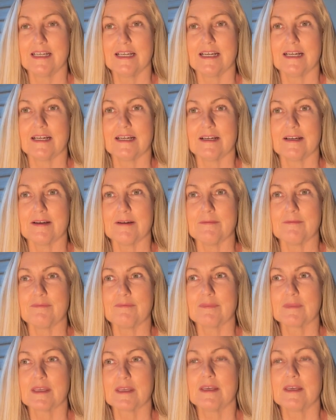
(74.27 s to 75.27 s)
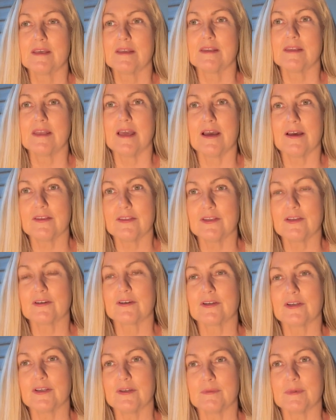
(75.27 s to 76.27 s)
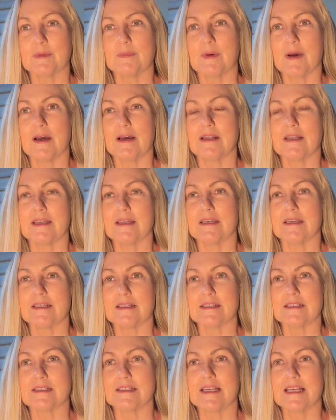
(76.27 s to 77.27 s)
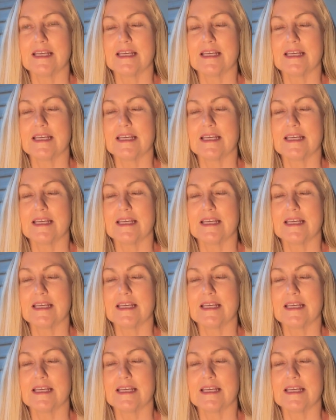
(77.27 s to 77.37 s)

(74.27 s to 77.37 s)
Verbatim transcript: Um, the healthier a human body is,